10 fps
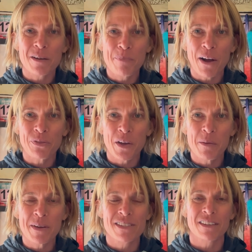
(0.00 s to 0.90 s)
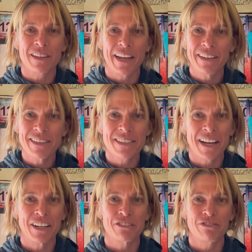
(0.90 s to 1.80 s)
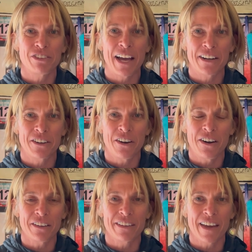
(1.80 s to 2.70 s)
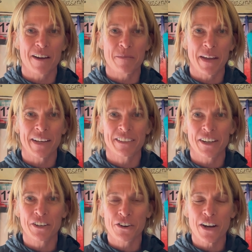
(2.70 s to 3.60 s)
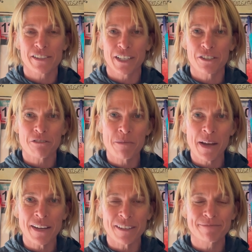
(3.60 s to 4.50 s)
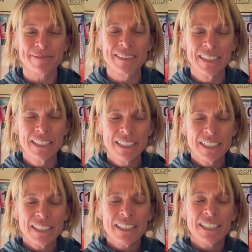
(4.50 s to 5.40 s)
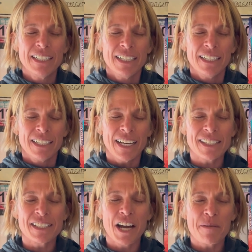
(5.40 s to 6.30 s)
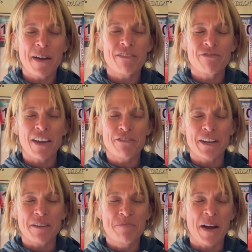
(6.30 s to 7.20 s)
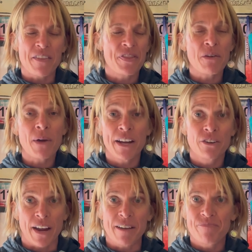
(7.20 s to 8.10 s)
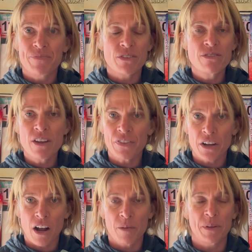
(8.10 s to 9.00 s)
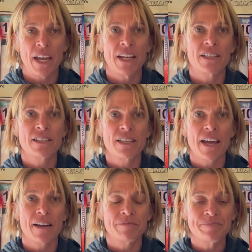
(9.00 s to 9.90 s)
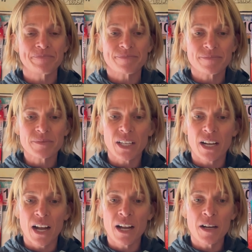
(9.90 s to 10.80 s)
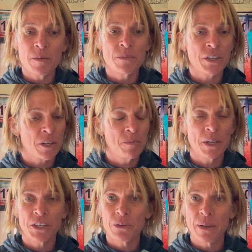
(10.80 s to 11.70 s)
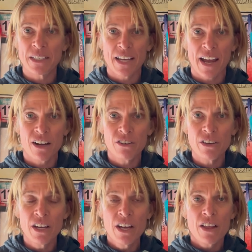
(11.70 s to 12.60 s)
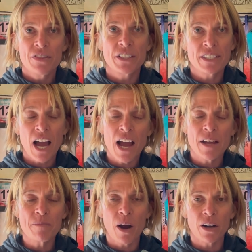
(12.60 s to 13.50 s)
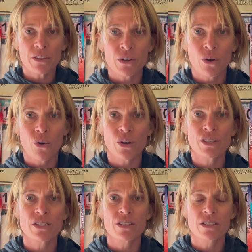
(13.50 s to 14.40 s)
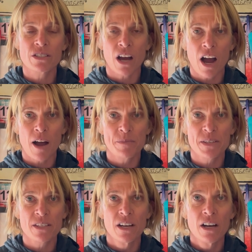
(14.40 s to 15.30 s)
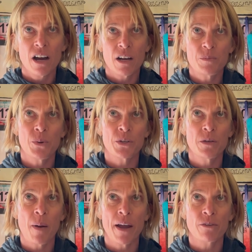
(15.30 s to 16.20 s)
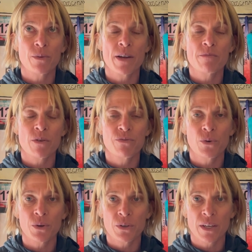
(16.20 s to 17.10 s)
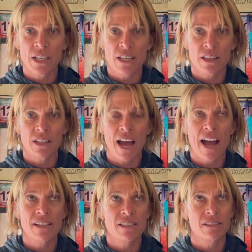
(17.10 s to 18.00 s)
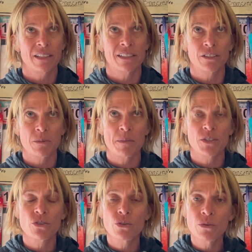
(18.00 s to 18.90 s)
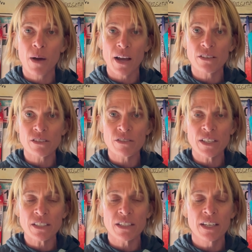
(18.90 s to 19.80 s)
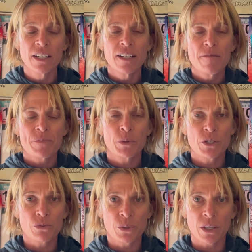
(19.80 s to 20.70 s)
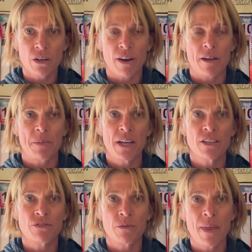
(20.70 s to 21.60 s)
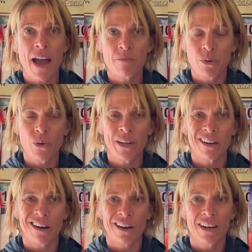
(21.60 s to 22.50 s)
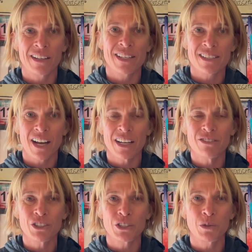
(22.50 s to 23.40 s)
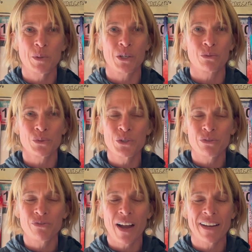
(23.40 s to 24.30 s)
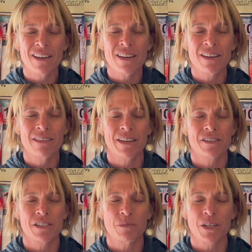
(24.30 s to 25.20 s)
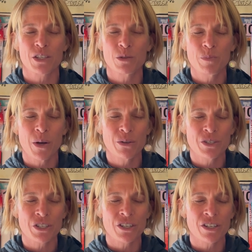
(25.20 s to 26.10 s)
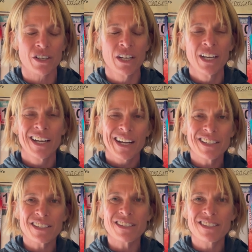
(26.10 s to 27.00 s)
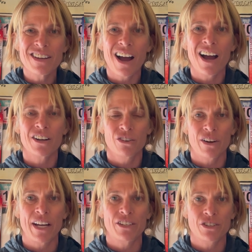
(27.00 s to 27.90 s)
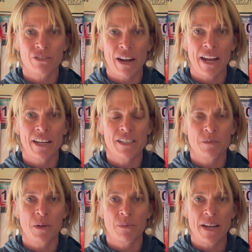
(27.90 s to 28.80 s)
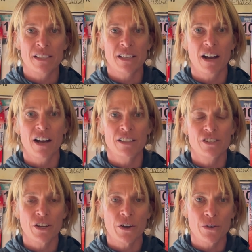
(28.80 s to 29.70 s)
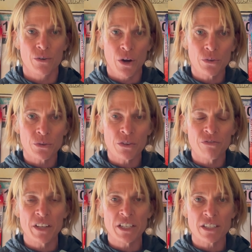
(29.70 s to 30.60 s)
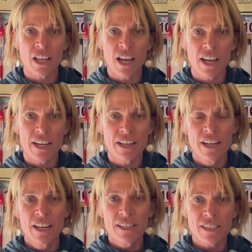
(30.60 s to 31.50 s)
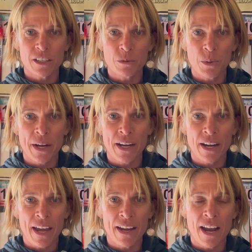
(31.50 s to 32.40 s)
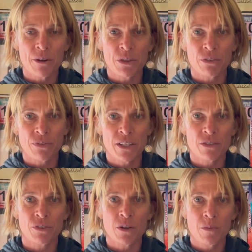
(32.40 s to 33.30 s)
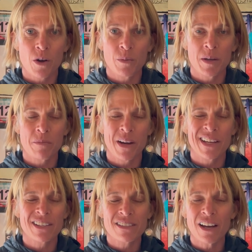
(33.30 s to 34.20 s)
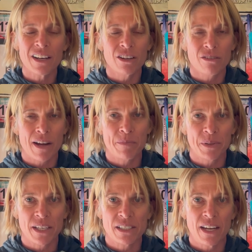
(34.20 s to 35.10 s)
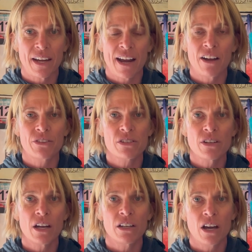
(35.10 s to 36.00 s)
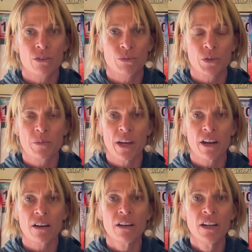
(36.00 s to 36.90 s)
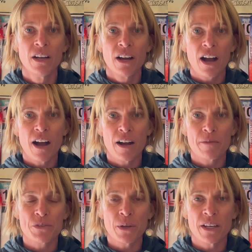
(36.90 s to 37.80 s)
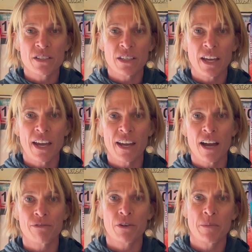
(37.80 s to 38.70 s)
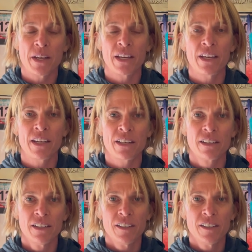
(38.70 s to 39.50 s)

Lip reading: about them is the landing's kind of flat on all of them. And on a cross country bike, that's not my favorite, but they ride great. Nothing complicated to them. You're gonna pick your way down. The time part course stops on Porcupine Rim before you get to the last, I don't know, maybe 2 miles of it, which is really great because from that point on, it's kind of a little bit of route finding. There's some exposure. It's just not great terrain to be racing on. So go through the finish line, celebrate, hang out with your friends for a moment, but it's not a great place to hang out. There's not a lot of room there. So I usually hang out for a minute,